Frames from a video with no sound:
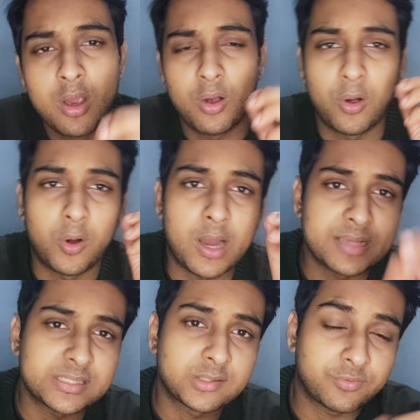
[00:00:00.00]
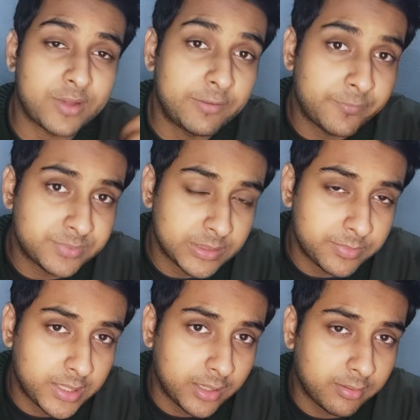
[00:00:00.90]
or I just fell from
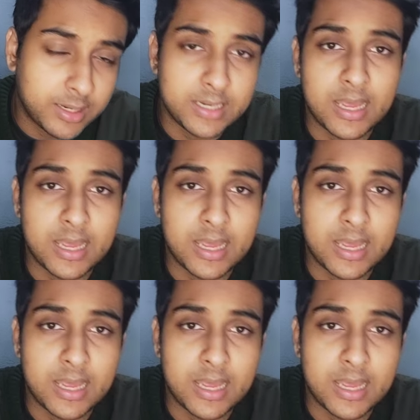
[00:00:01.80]
something, right?